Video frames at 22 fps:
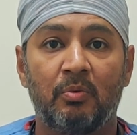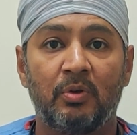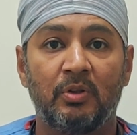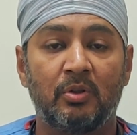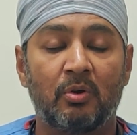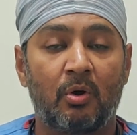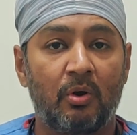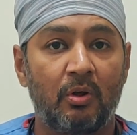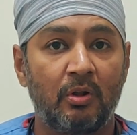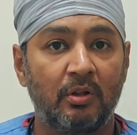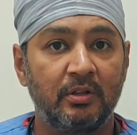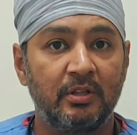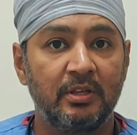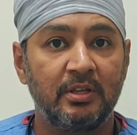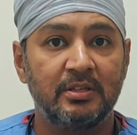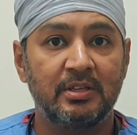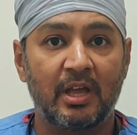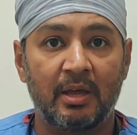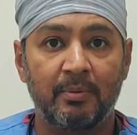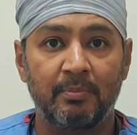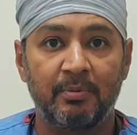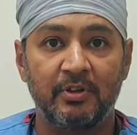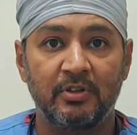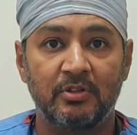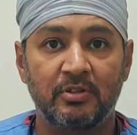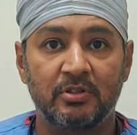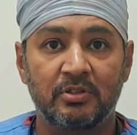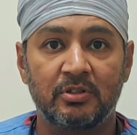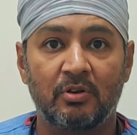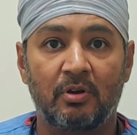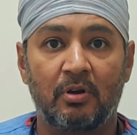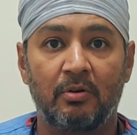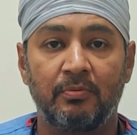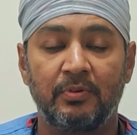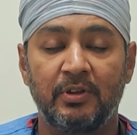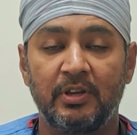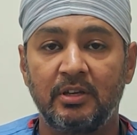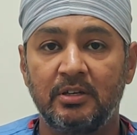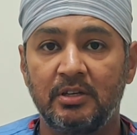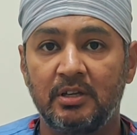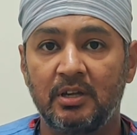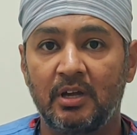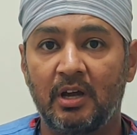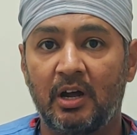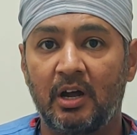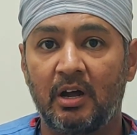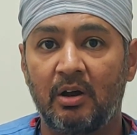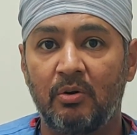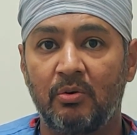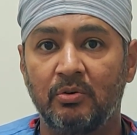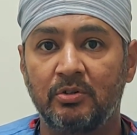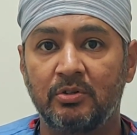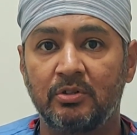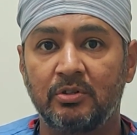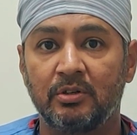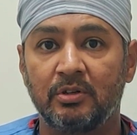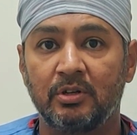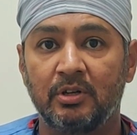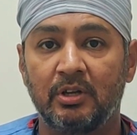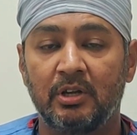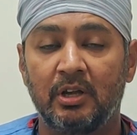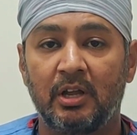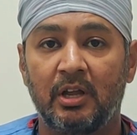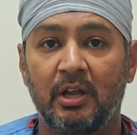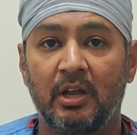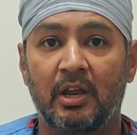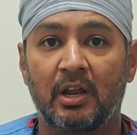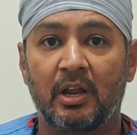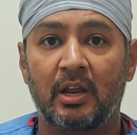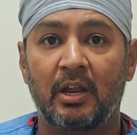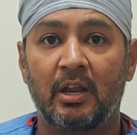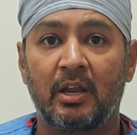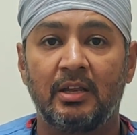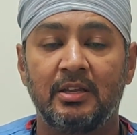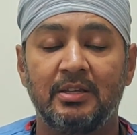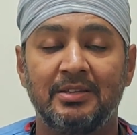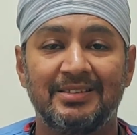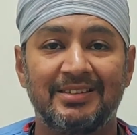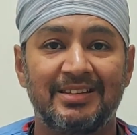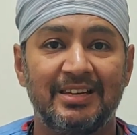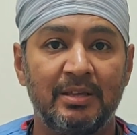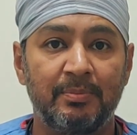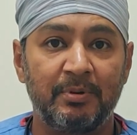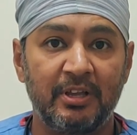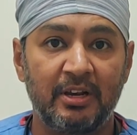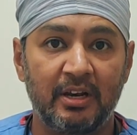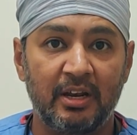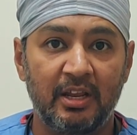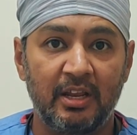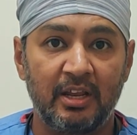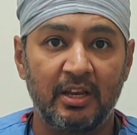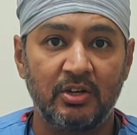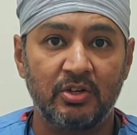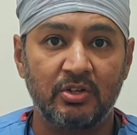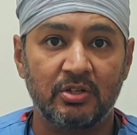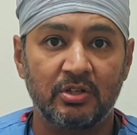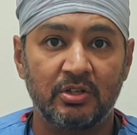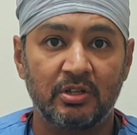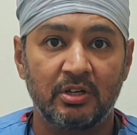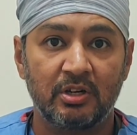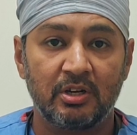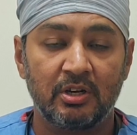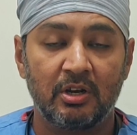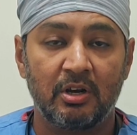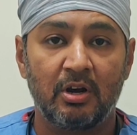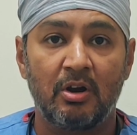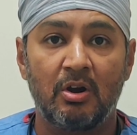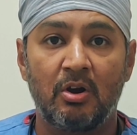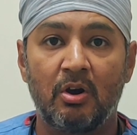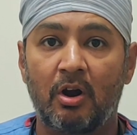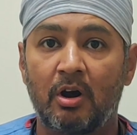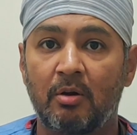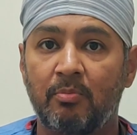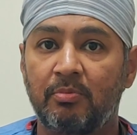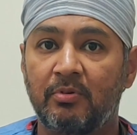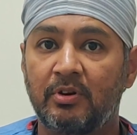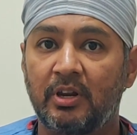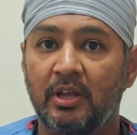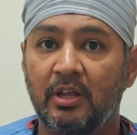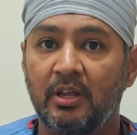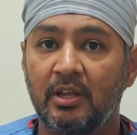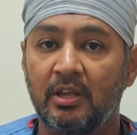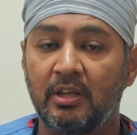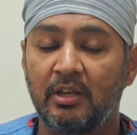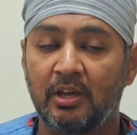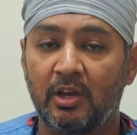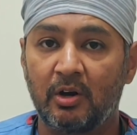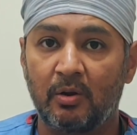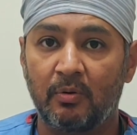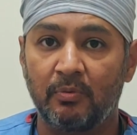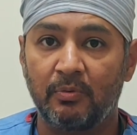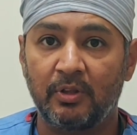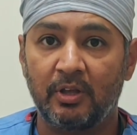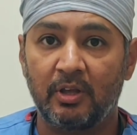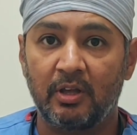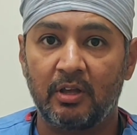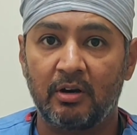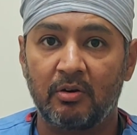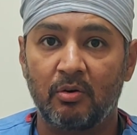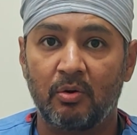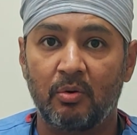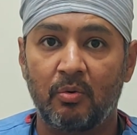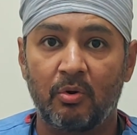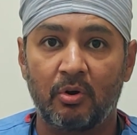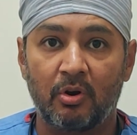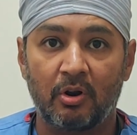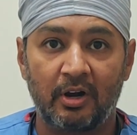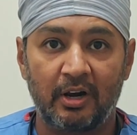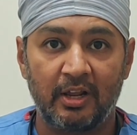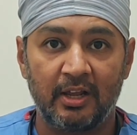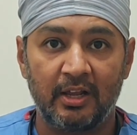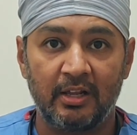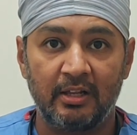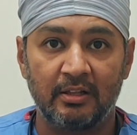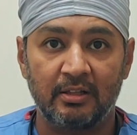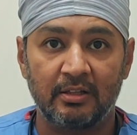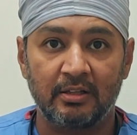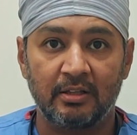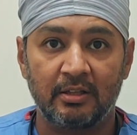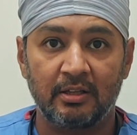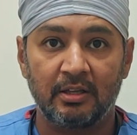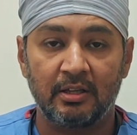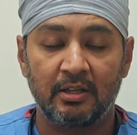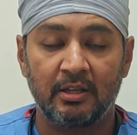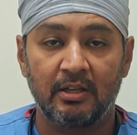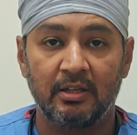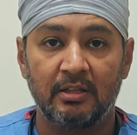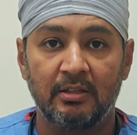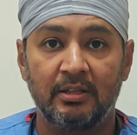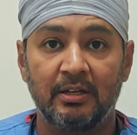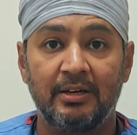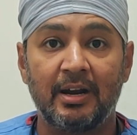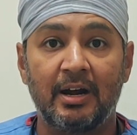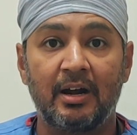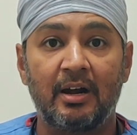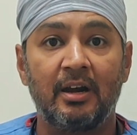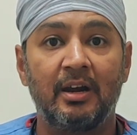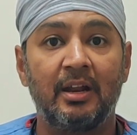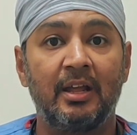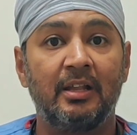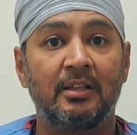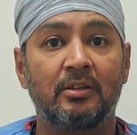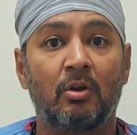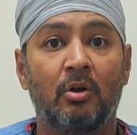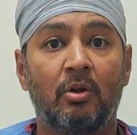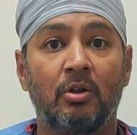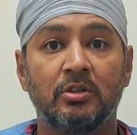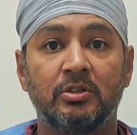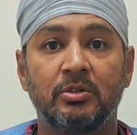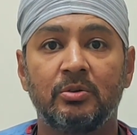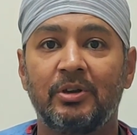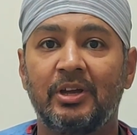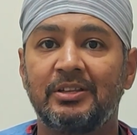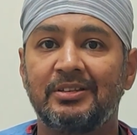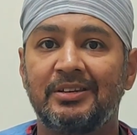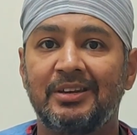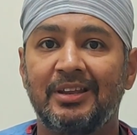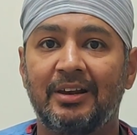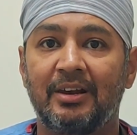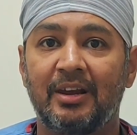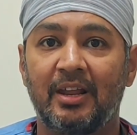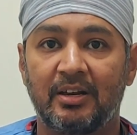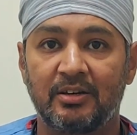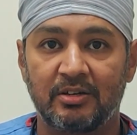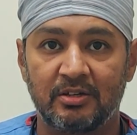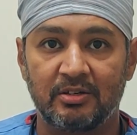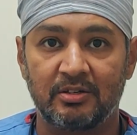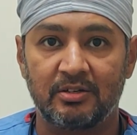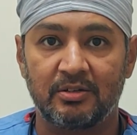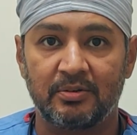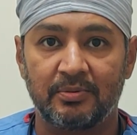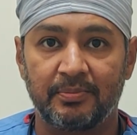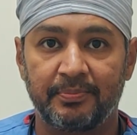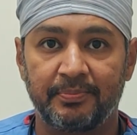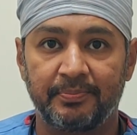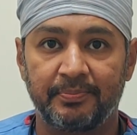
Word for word: With all these habits of eating out, sleeping late, not taking care of their overall health, the dental health also gets neglected.